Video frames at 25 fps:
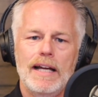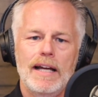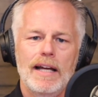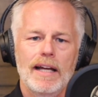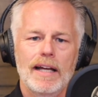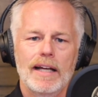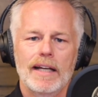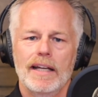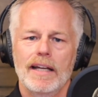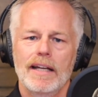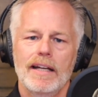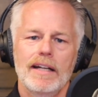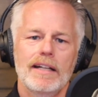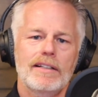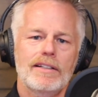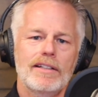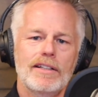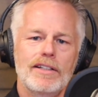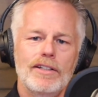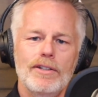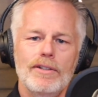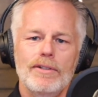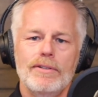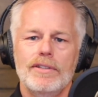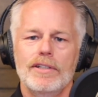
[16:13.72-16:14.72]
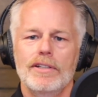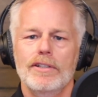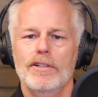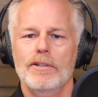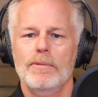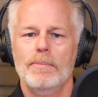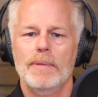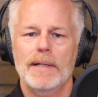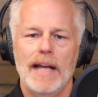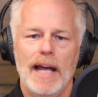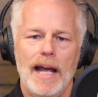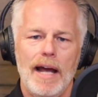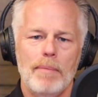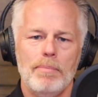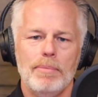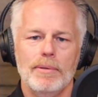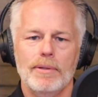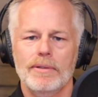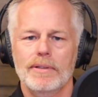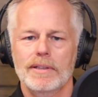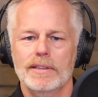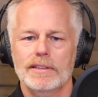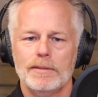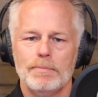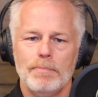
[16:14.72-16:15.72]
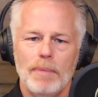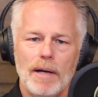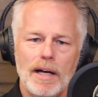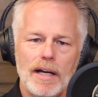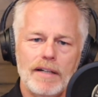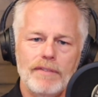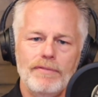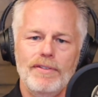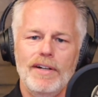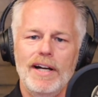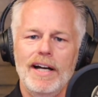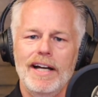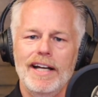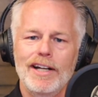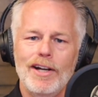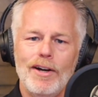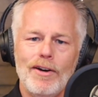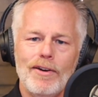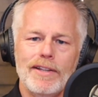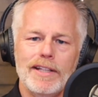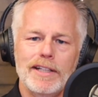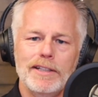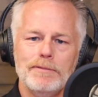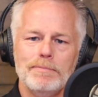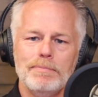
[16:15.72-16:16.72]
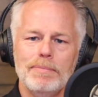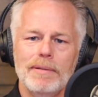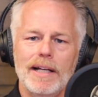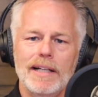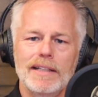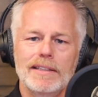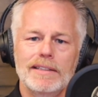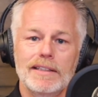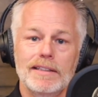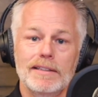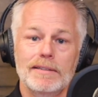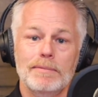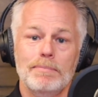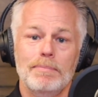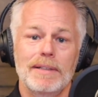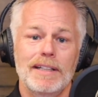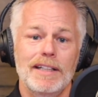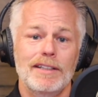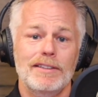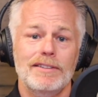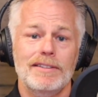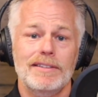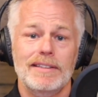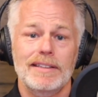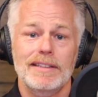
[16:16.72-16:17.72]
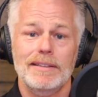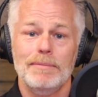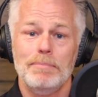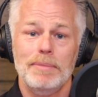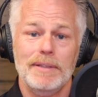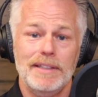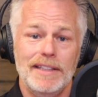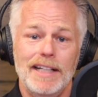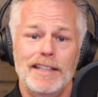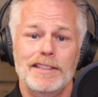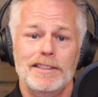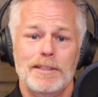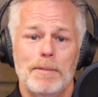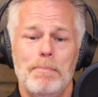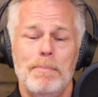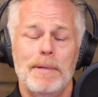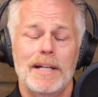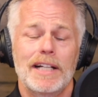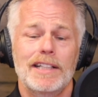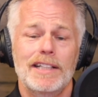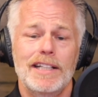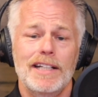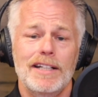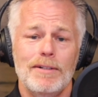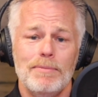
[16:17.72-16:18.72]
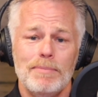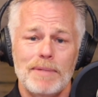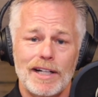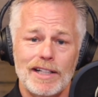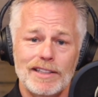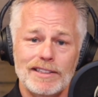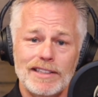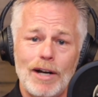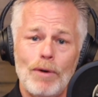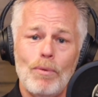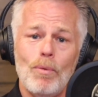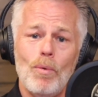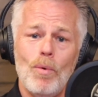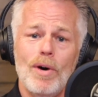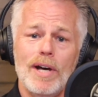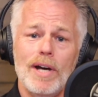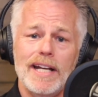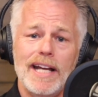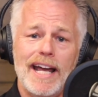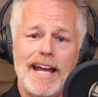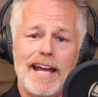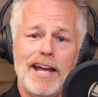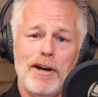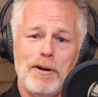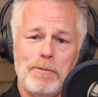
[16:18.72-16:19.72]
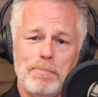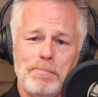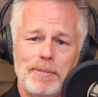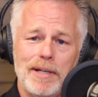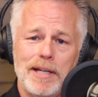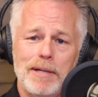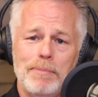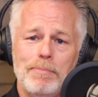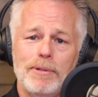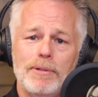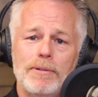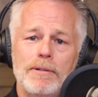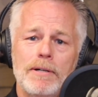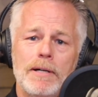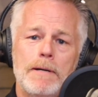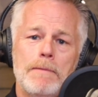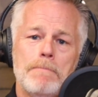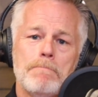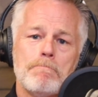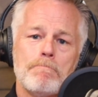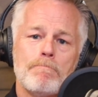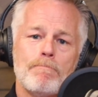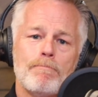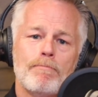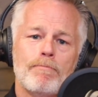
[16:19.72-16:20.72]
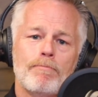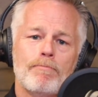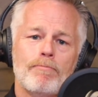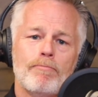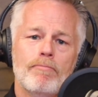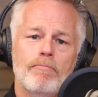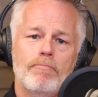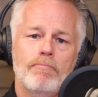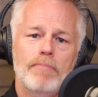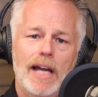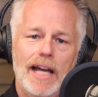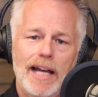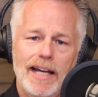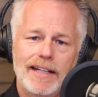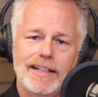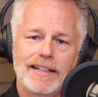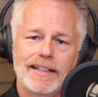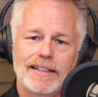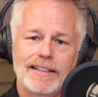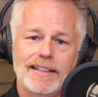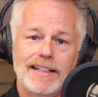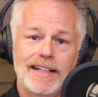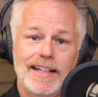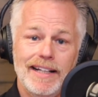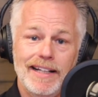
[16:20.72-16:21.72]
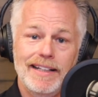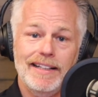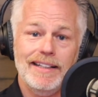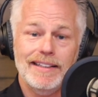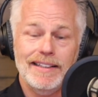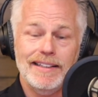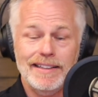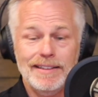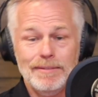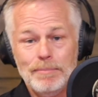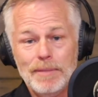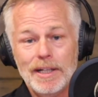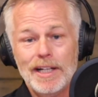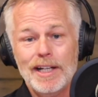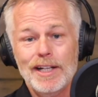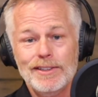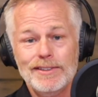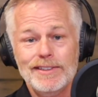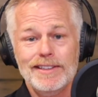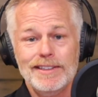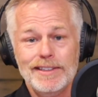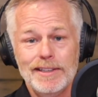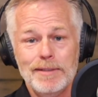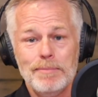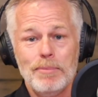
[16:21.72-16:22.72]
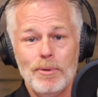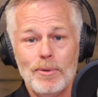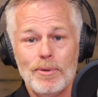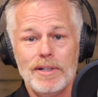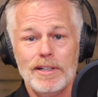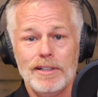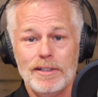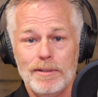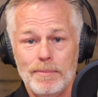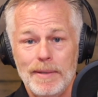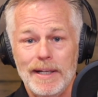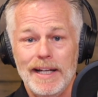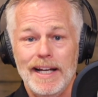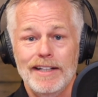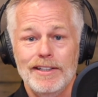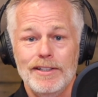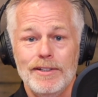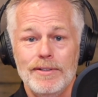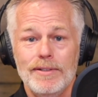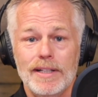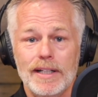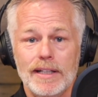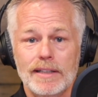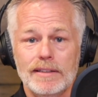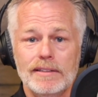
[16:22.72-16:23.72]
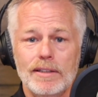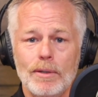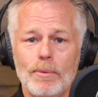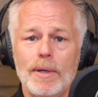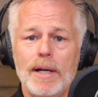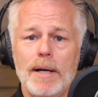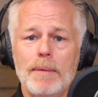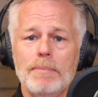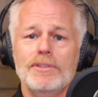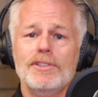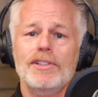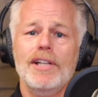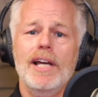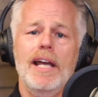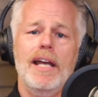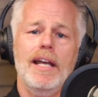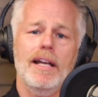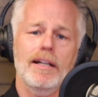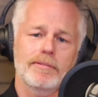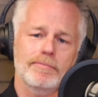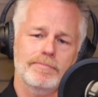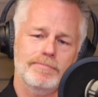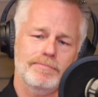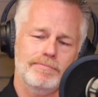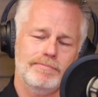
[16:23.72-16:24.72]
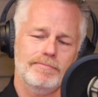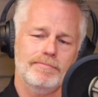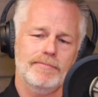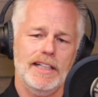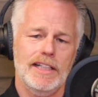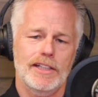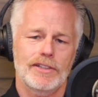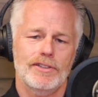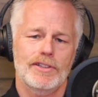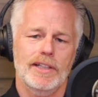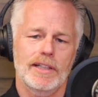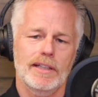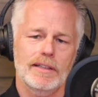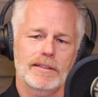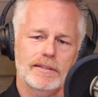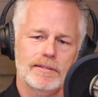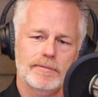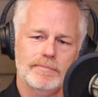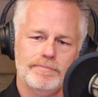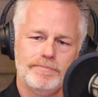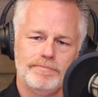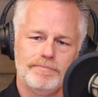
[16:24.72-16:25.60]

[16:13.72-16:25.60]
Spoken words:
and get it to YouTube and Apple and Spotify and all these places. But that's a big deal because I want to help people, and because it's important to me, I do this. So what I'm saying is this: